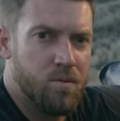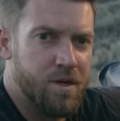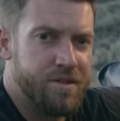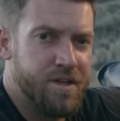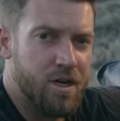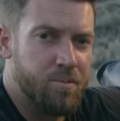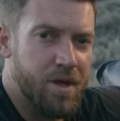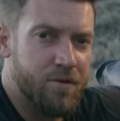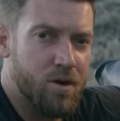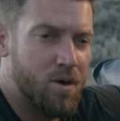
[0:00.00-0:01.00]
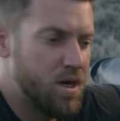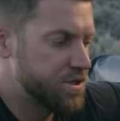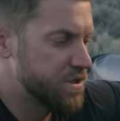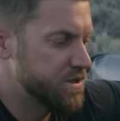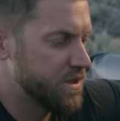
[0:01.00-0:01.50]
We're gonna take our bed rail
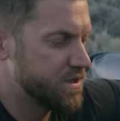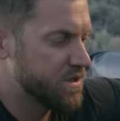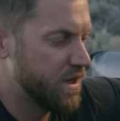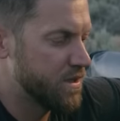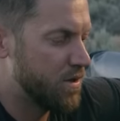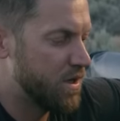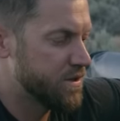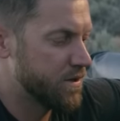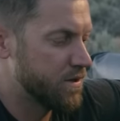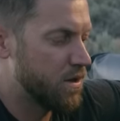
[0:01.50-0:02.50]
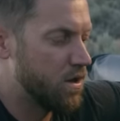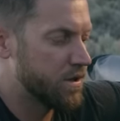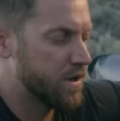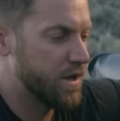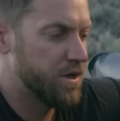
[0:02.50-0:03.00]
washers and slide them onto the
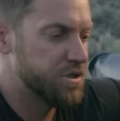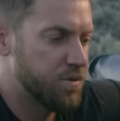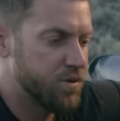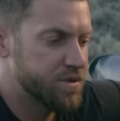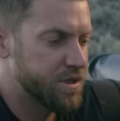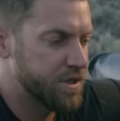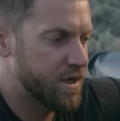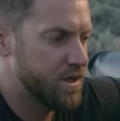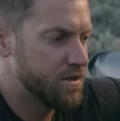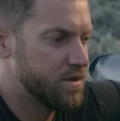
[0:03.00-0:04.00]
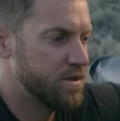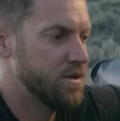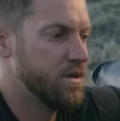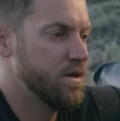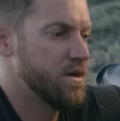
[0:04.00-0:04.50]
longer carriage bolts in your kit.
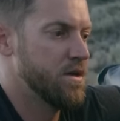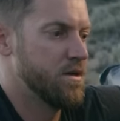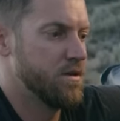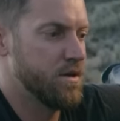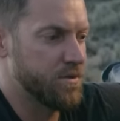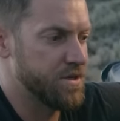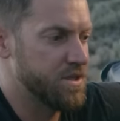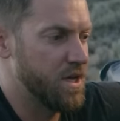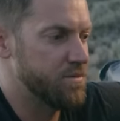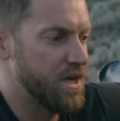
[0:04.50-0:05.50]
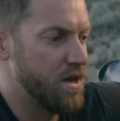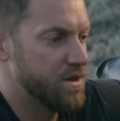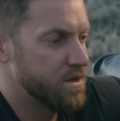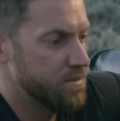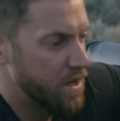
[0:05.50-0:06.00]
And then we're gonna slide them
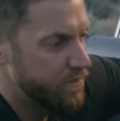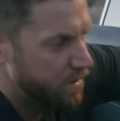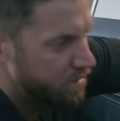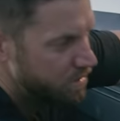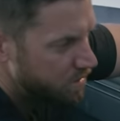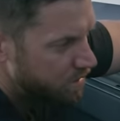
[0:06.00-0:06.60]
down into the bed rail.